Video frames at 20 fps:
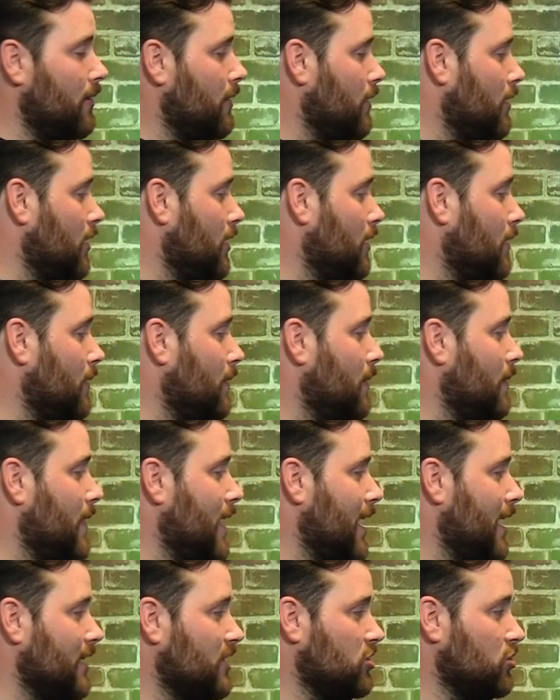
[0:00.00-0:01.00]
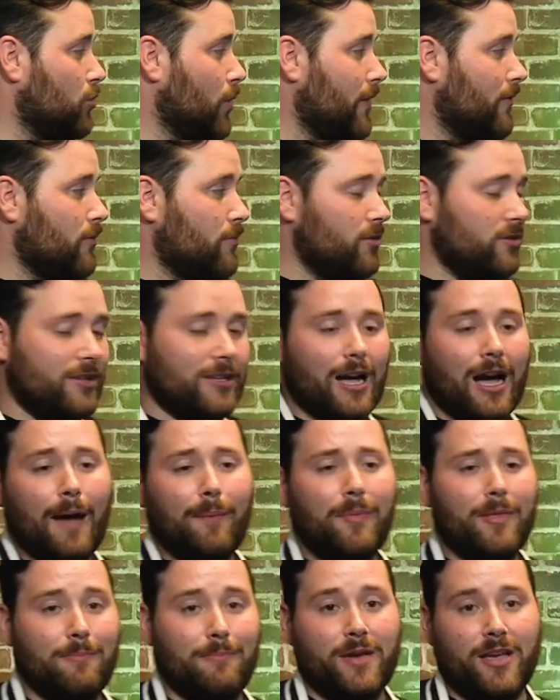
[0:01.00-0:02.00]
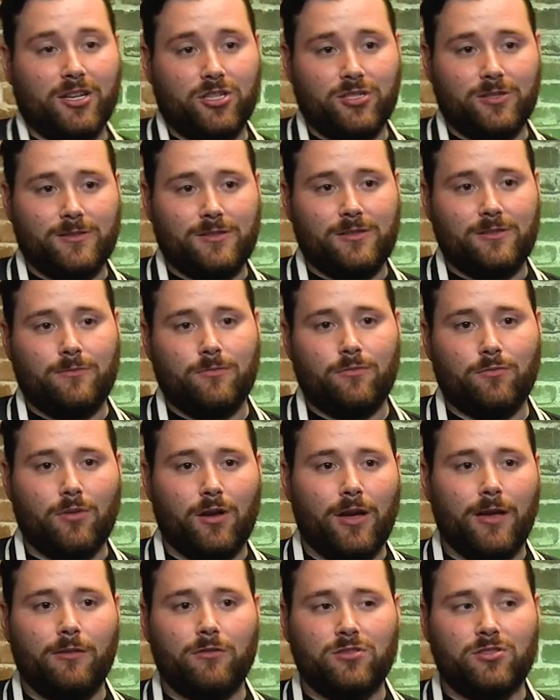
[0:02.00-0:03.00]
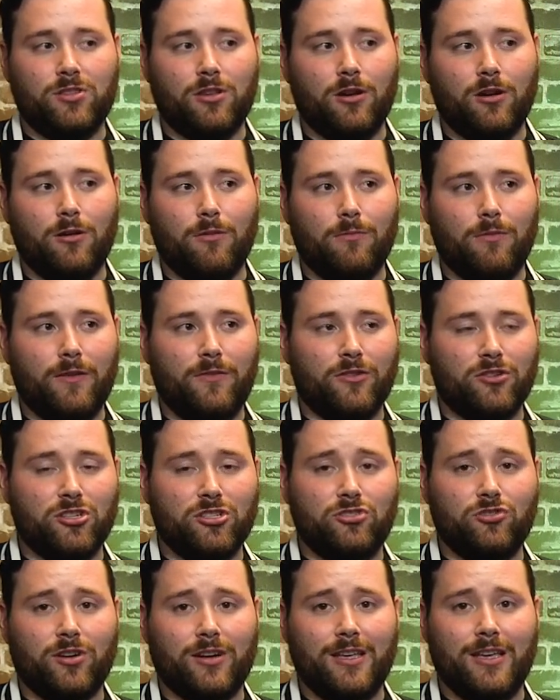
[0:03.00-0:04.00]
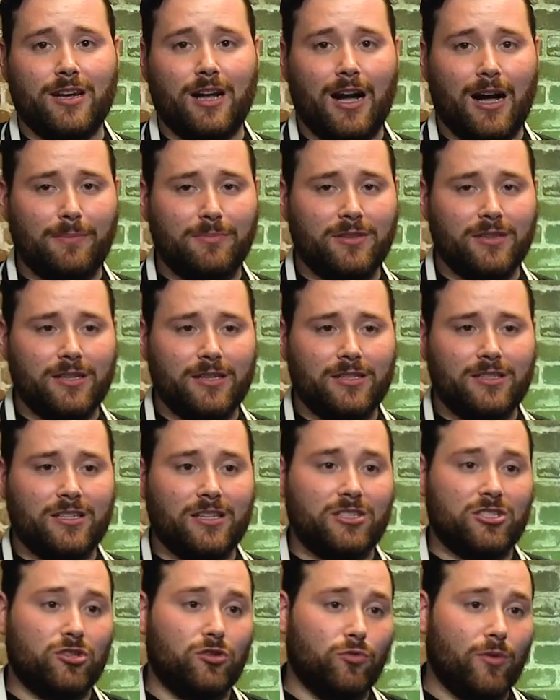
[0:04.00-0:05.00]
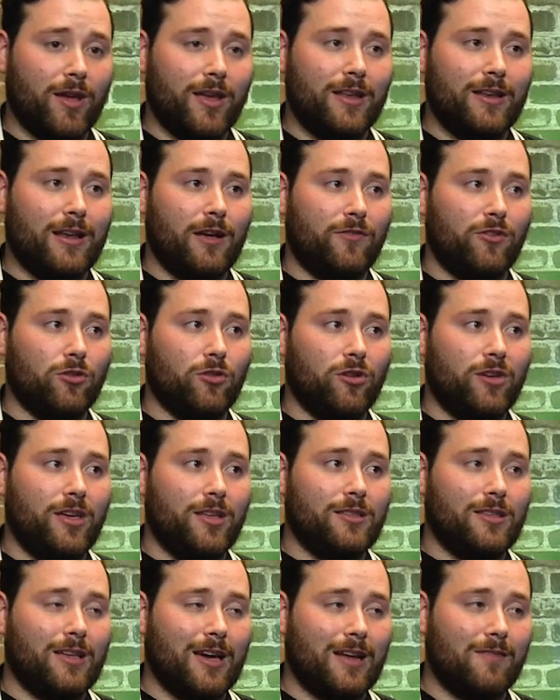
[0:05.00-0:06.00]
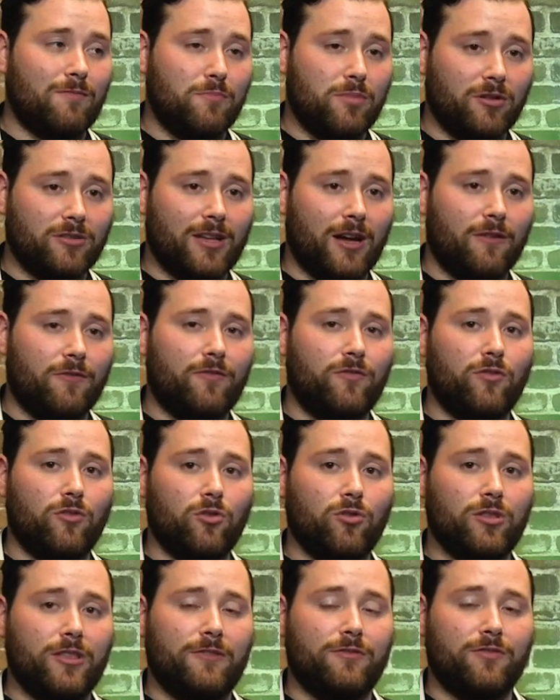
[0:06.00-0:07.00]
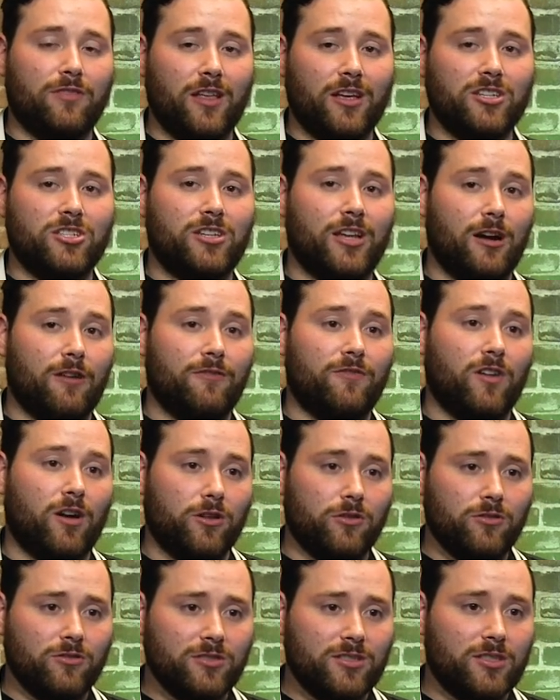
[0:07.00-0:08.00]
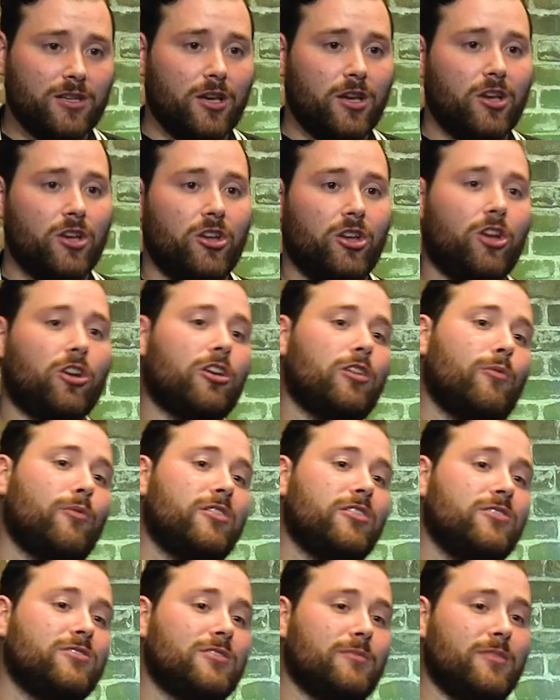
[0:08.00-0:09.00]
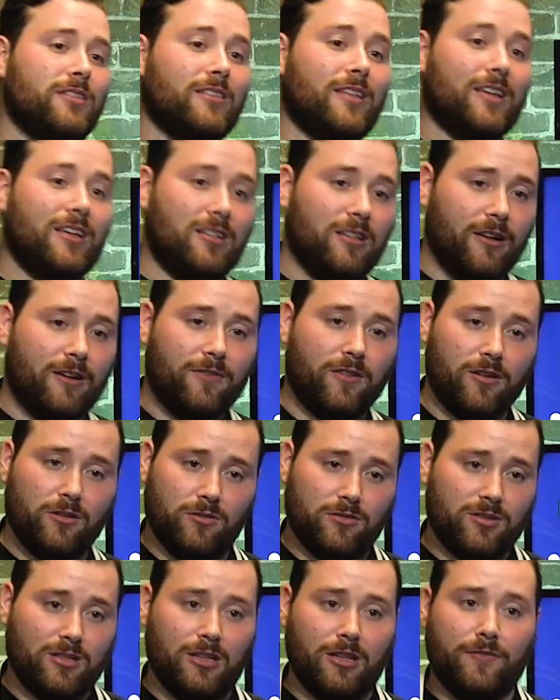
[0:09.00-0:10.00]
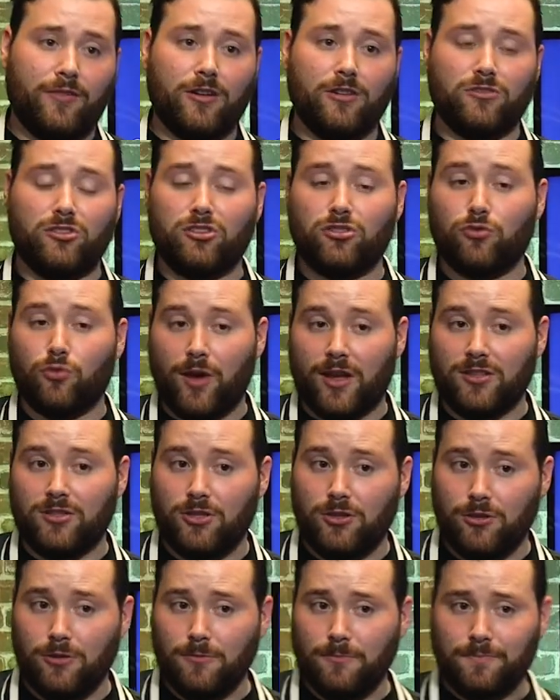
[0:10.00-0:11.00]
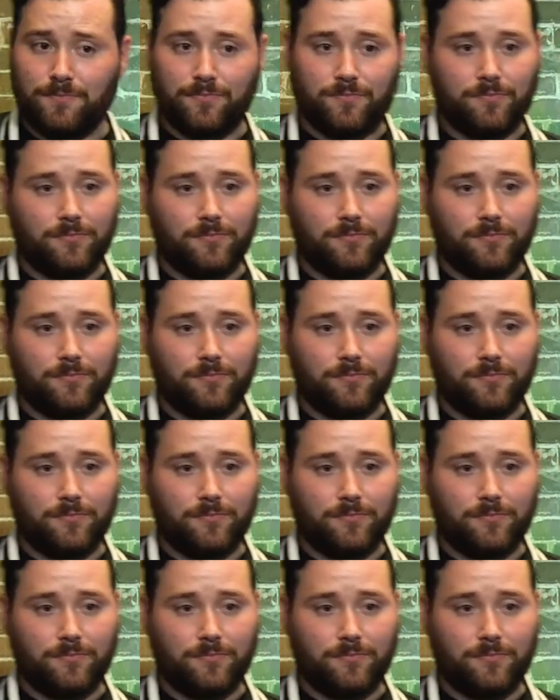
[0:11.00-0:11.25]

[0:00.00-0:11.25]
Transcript: that is great for building opt-in pages, right? So if you're just trying to get opt-ins, it's great. Now, if you're looking to kind of build out fully fleshed out funnels, you're going to want to use something like ClickFunnels. ClickFunnels is great too